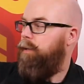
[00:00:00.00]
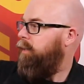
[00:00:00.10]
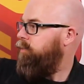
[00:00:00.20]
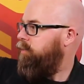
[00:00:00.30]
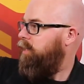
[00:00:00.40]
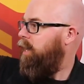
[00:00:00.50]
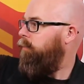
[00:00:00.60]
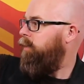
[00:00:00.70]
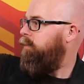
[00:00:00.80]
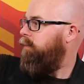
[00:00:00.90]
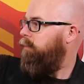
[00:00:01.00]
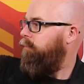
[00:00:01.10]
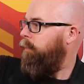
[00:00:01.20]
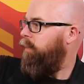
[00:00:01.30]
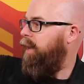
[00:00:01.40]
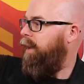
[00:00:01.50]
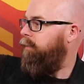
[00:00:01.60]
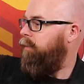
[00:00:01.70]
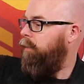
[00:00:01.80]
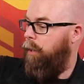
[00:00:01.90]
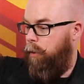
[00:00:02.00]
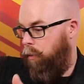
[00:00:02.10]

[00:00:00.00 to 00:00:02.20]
and just carry it from the handle.